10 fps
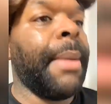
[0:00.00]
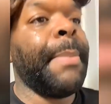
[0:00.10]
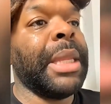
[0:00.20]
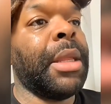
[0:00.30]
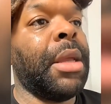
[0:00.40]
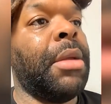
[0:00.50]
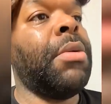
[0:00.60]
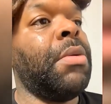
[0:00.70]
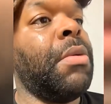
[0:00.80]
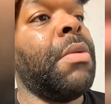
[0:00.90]
You ain't
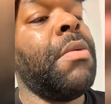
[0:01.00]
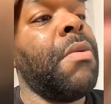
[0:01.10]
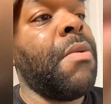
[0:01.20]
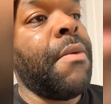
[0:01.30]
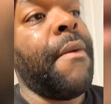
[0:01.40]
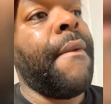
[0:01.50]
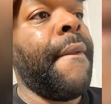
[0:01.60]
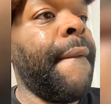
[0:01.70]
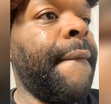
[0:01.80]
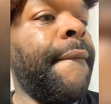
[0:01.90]
finna get a bob, and
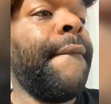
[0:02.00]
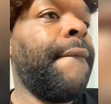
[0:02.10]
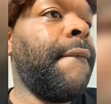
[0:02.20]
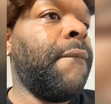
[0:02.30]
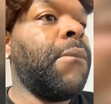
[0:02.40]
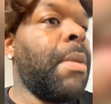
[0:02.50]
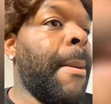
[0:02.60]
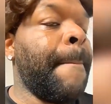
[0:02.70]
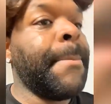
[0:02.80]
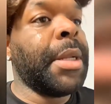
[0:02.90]
you ain't finna get
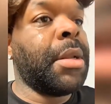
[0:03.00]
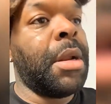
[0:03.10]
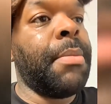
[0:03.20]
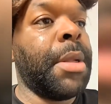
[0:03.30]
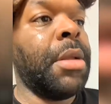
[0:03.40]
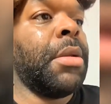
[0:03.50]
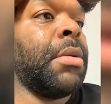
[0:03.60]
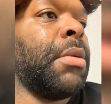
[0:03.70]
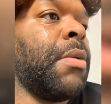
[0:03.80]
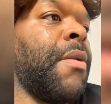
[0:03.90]
nothing over
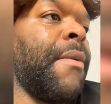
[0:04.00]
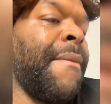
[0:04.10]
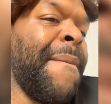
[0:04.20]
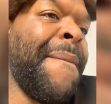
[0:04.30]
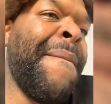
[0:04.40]
$500, because you